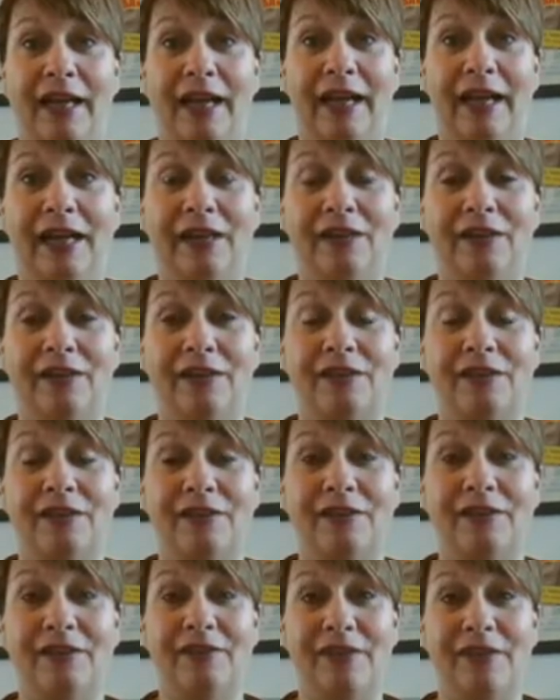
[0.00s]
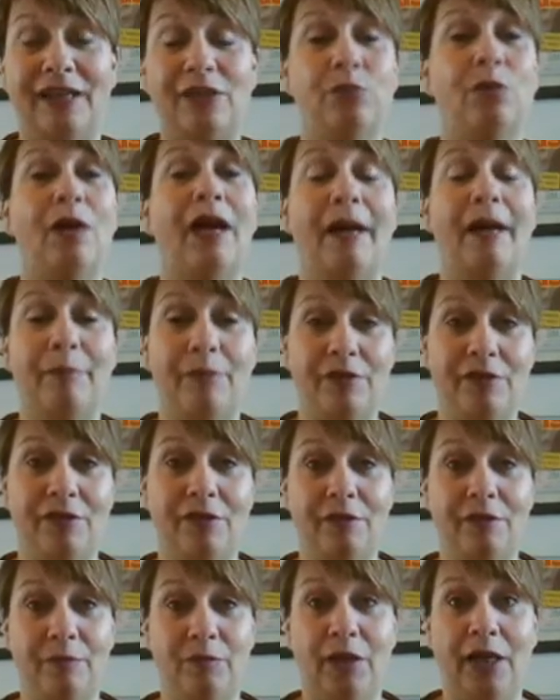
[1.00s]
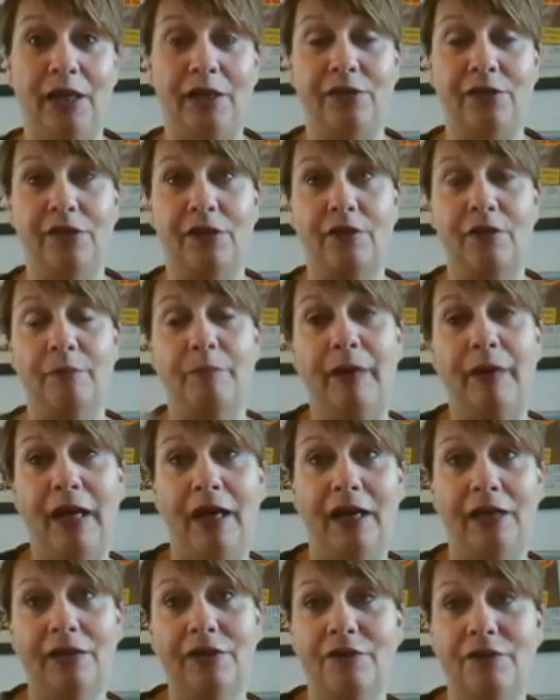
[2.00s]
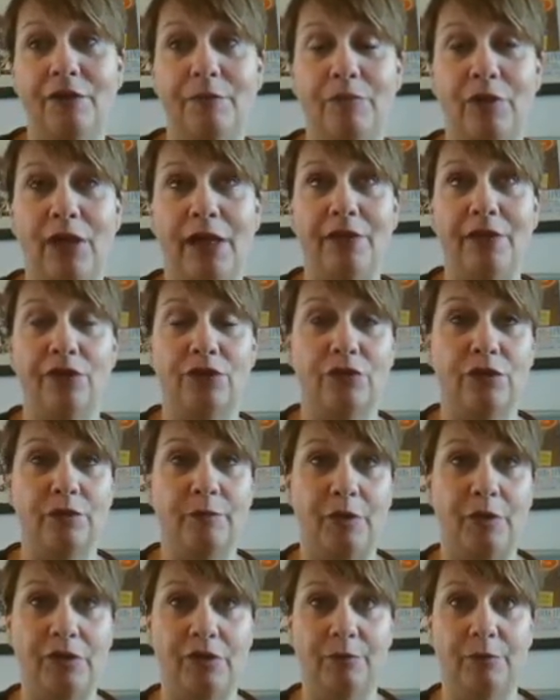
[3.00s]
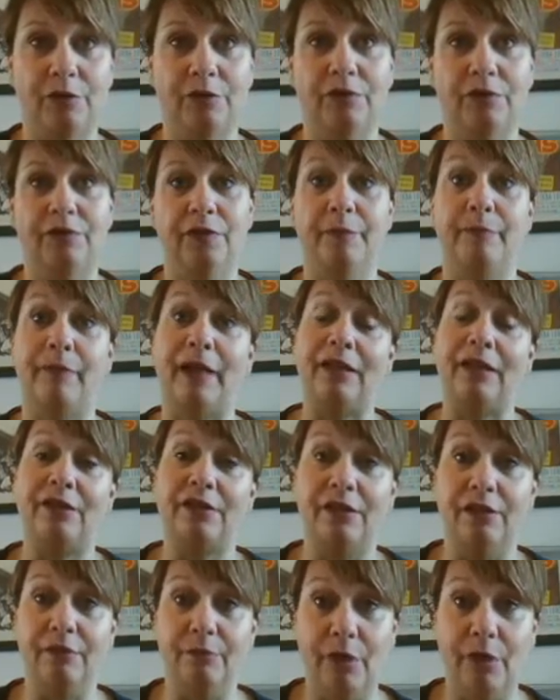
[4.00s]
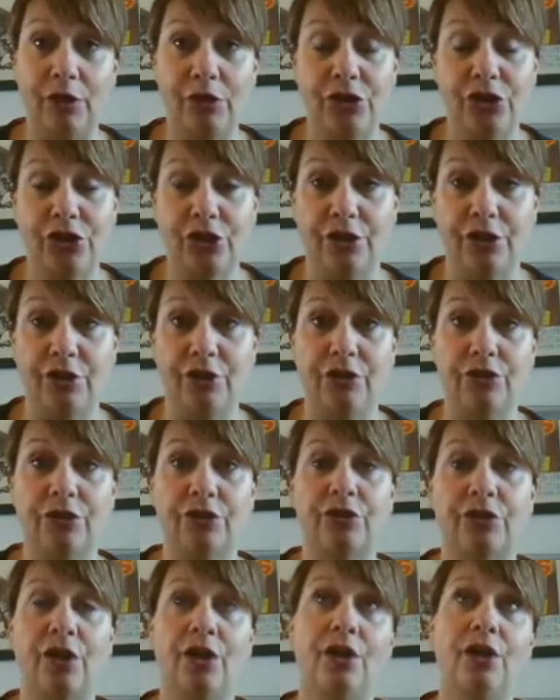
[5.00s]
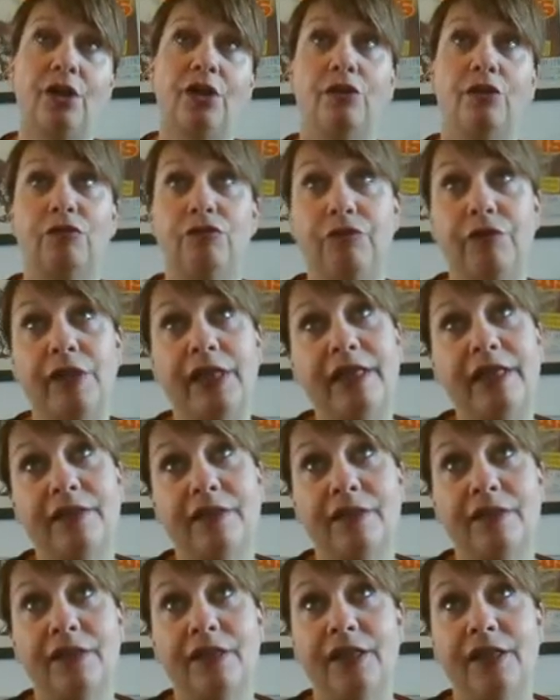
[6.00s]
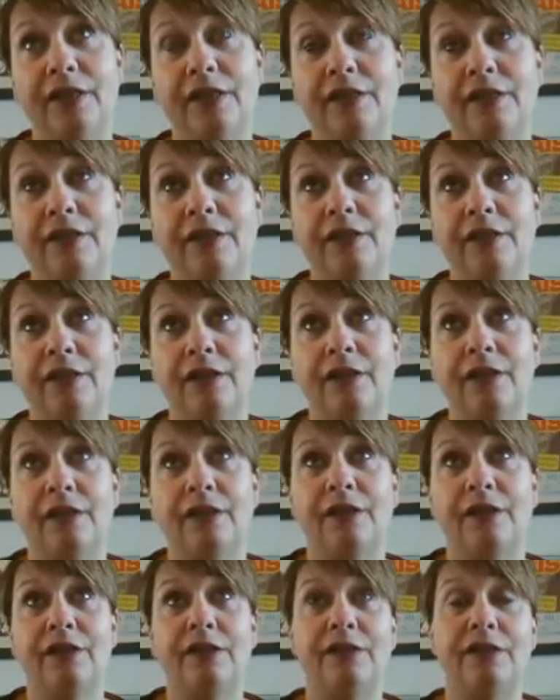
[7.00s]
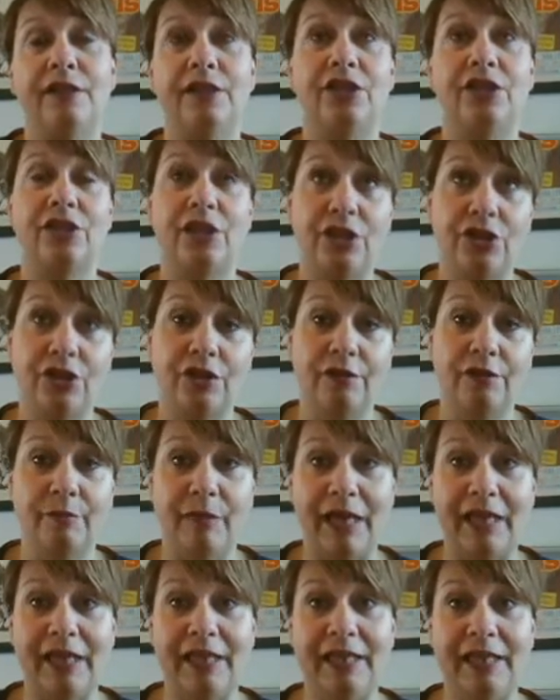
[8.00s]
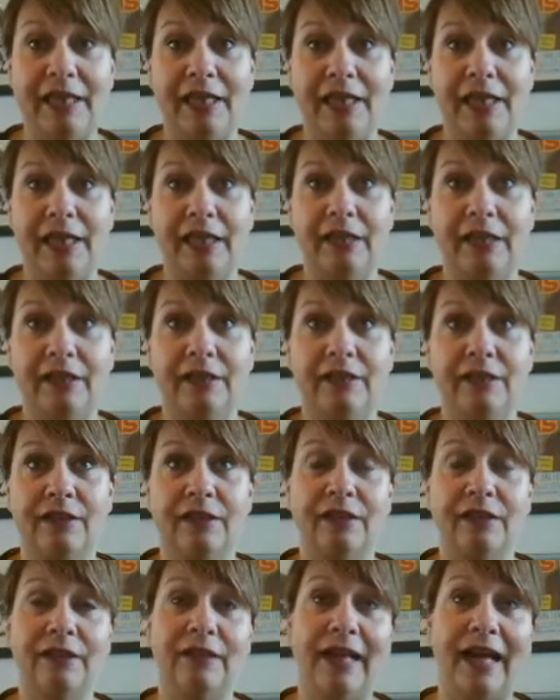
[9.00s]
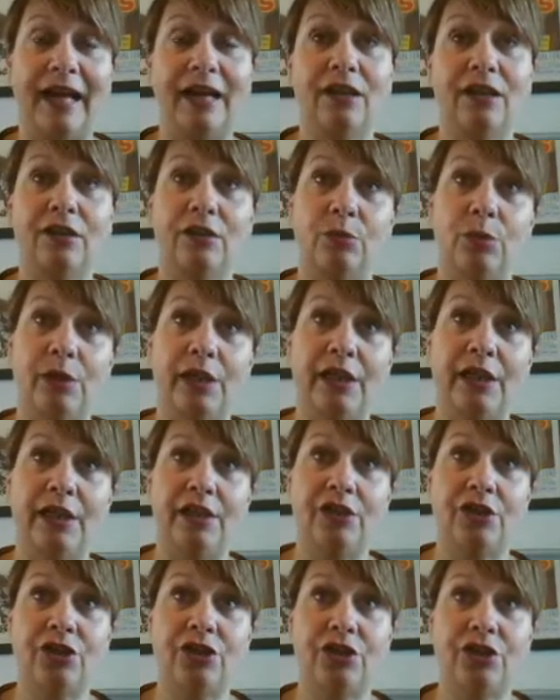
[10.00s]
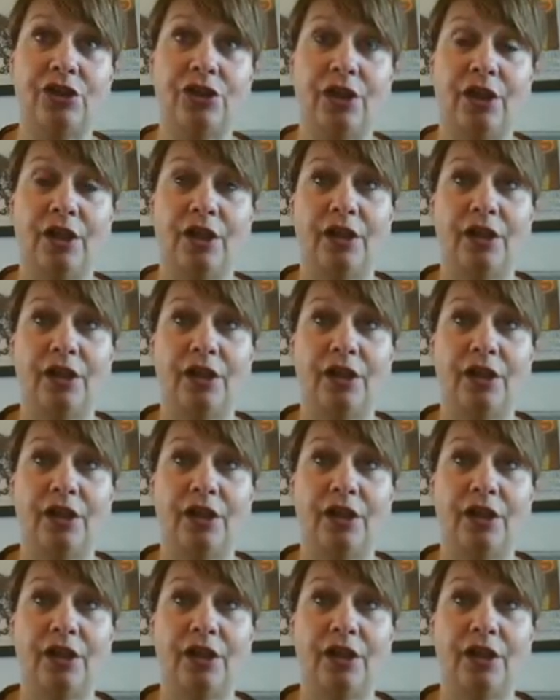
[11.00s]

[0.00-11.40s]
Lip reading: And that's what happens in the brain. So, the part of the brain that's responsible for balancing emotions, reasoning, decision making, language,